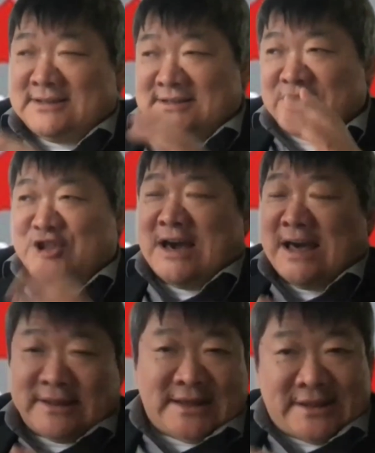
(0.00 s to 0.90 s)

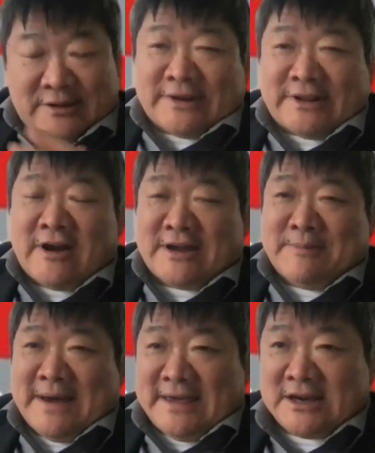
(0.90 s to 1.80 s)
suggesting that we're talking
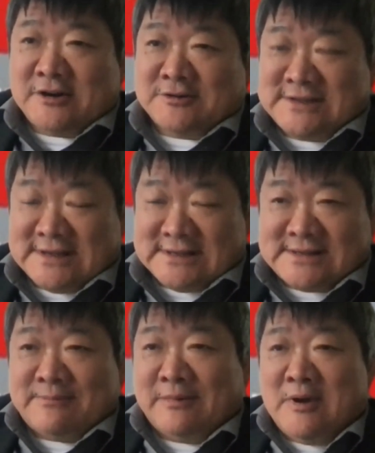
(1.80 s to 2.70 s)
about
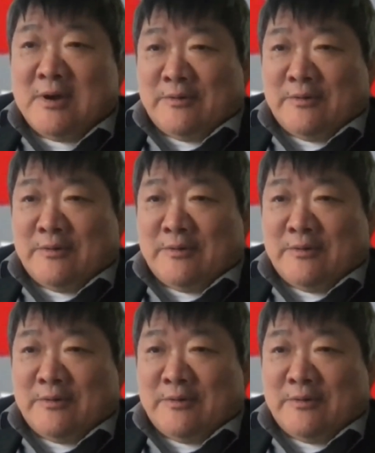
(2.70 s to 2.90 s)
ecosystem.